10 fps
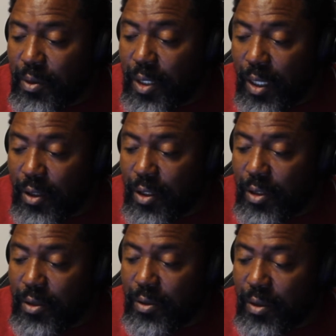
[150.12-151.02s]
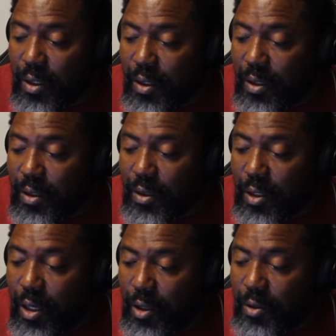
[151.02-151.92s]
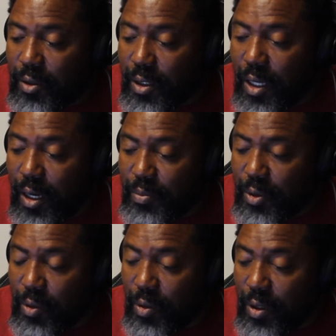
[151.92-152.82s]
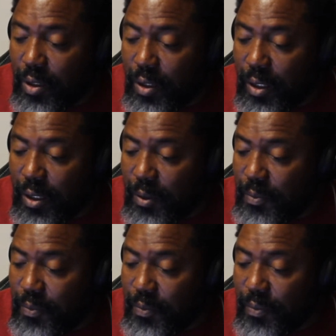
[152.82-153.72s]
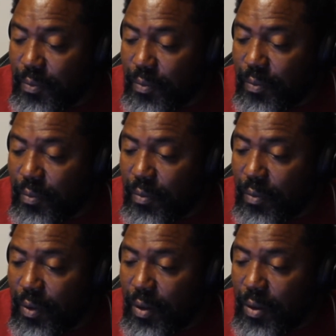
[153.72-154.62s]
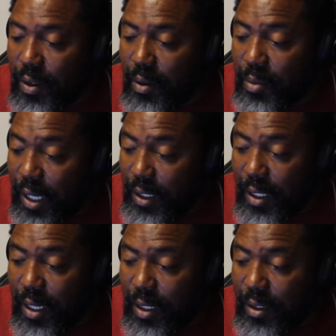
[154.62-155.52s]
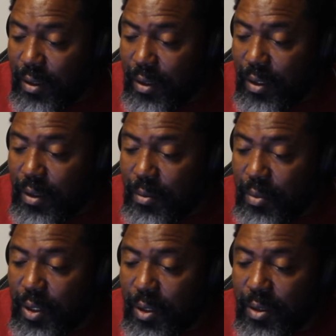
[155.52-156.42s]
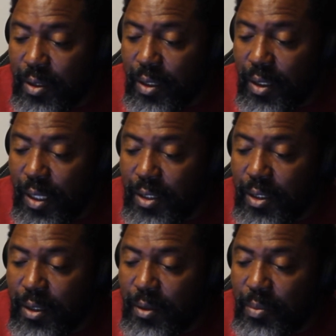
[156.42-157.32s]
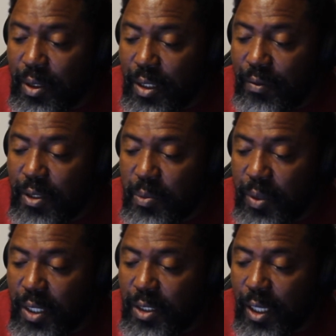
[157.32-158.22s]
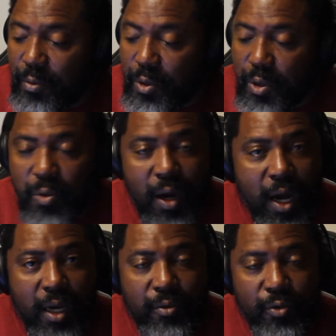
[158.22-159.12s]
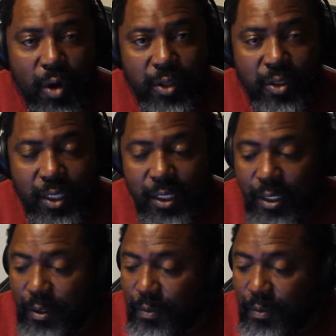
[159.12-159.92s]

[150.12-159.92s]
teller called the cops on a black guy because they allegedly believed his paycheck was too high and fraudulent.